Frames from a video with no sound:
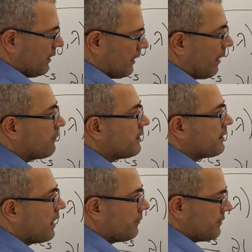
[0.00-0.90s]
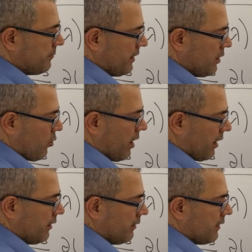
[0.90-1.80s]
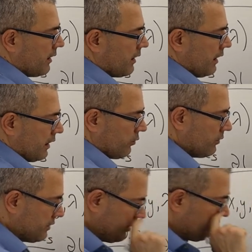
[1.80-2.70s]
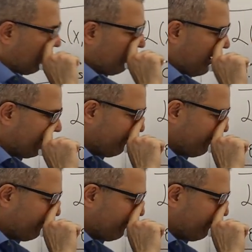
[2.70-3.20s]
lambda times py equals 0. And